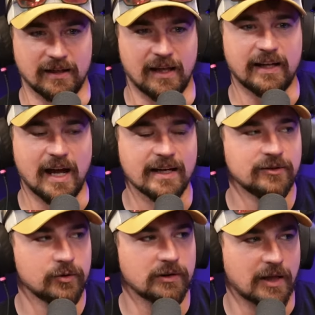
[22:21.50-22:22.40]
I, I can
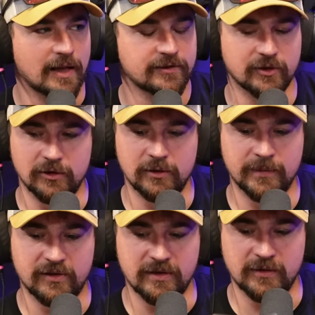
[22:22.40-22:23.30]
do a lot of solo
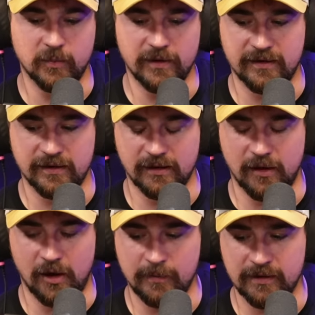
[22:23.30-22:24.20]
missions with the
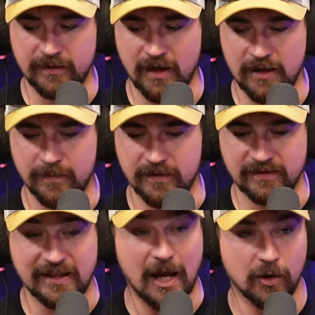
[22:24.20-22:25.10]
armor type, the
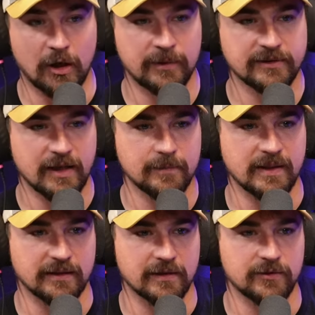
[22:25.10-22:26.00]
scout armor type that
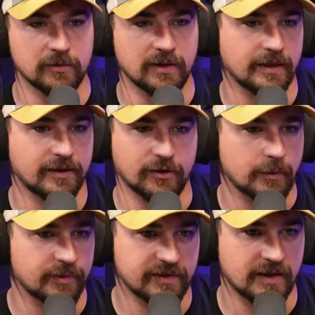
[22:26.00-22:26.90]
mm-hmm. gives you like thirty
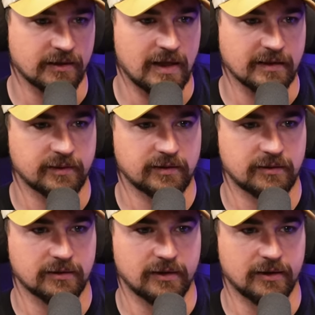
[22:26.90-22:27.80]
percent
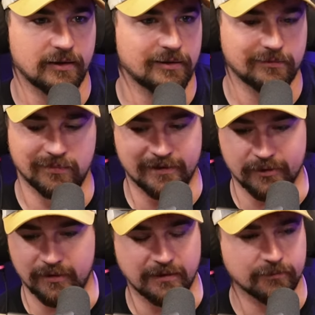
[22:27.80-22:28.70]
less. Uh, I don't
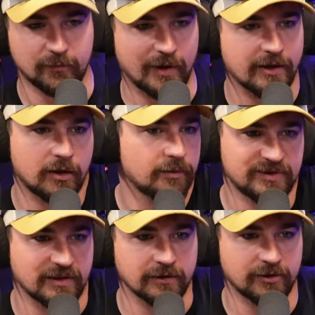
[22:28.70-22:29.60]
know, like radar
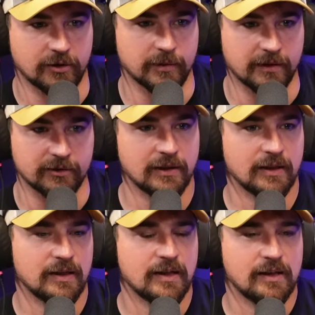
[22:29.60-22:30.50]
signature. Yeah.
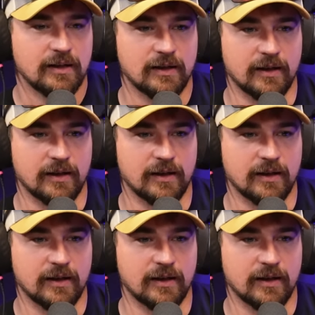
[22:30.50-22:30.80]
Yeah. I've been